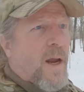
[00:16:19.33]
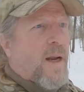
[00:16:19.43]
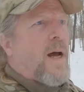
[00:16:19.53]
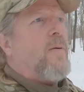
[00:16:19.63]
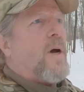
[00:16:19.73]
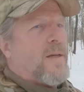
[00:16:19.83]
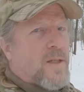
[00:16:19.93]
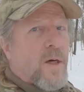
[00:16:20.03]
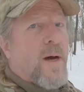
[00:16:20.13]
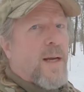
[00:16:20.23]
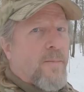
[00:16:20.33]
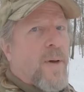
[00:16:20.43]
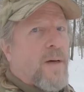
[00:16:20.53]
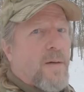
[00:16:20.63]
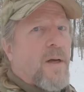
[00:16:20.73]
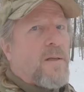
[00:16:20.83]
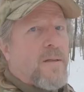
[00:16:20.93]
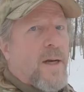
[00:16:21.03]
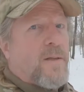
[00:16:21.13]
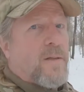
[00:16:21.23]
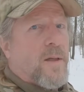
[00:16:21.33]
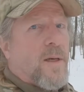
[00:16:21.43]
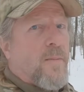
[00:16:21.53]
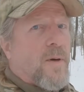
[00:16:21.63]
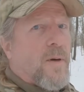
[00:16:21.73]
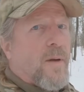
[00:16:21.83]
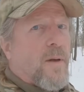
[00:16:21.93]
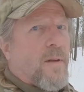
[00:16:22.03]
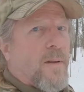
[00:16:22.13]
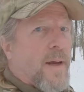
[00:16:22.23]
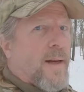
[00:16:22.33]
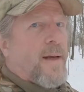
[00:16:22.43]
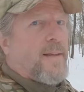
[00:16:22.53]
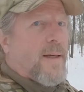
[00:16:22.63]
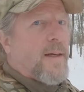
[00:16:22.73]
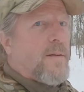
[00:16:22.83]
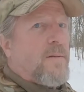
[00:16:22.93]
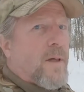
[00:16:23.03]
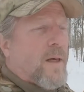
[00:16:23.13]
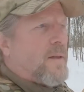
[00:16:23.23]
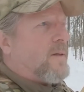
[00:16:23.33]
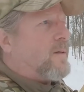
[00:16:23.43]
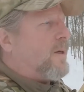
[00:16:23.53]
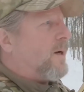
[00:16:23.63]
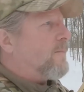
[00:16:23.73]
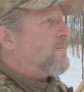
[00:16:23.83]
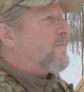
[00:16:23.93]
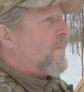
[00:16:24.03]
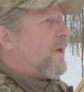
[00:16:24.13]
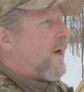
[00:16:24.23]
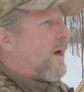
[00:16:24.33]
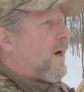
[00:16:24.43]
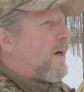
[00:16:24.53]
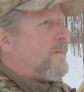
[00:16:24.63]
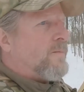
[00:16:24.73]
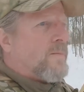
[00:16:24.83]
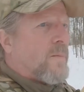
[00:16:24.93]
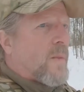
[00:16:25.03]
and I, I still had a better night, night's sleep than I did in this thing. Um,